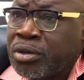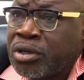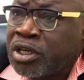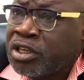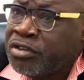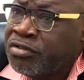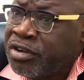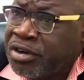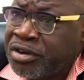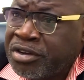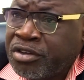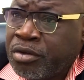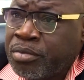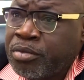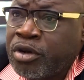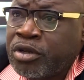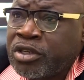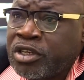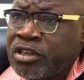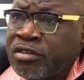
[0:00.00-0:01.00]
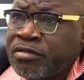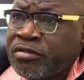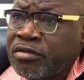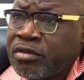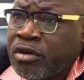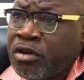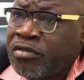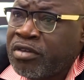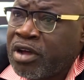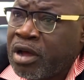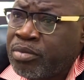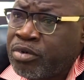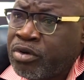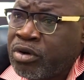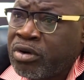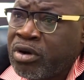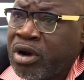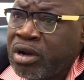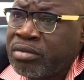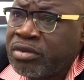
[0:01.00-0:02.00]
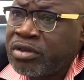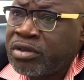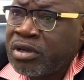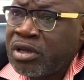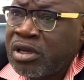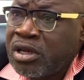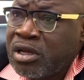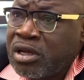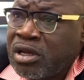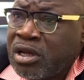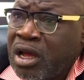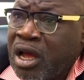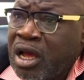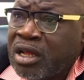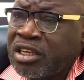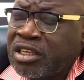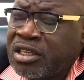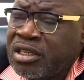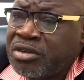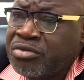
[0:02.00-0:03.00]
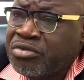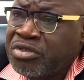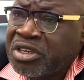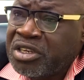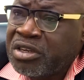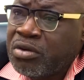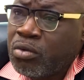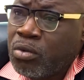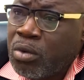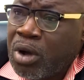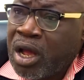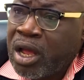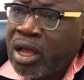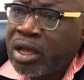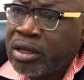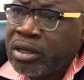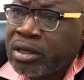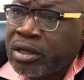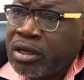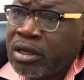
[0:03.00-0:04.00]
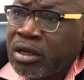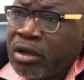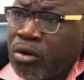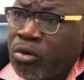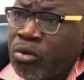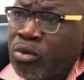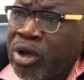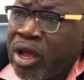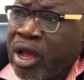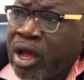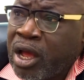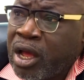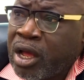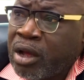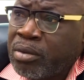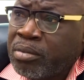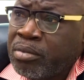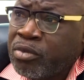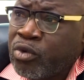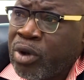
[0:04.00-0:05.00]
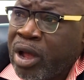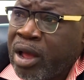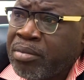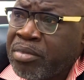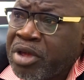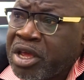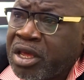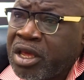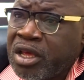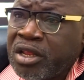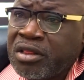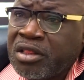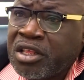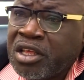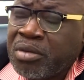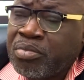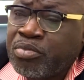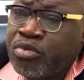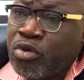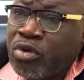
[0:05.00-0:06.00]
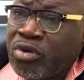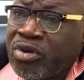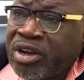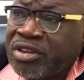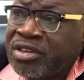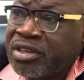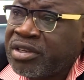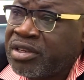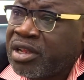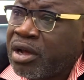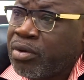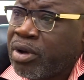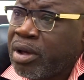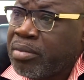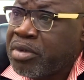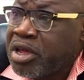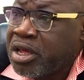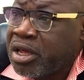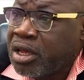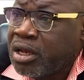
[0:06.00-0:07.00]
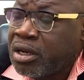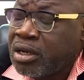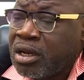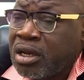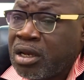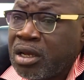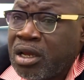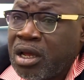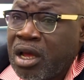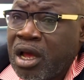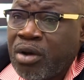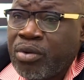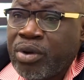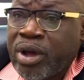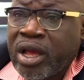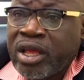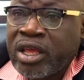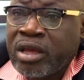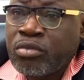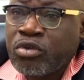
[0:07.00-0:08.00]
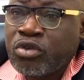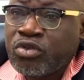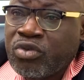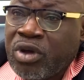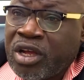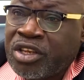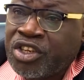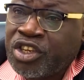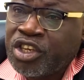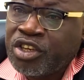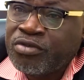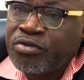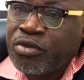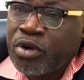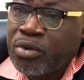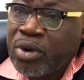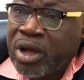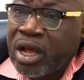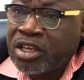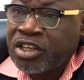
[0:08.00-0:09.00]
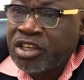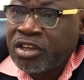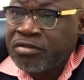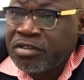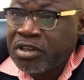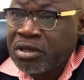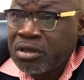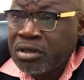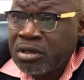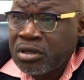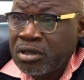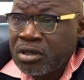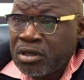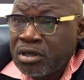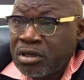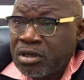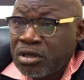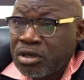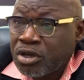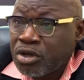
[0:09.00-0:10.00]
you know, is very supportive of our programs and is the reason why we are making the progresses that we're making and we are able to achieve what we're achieving.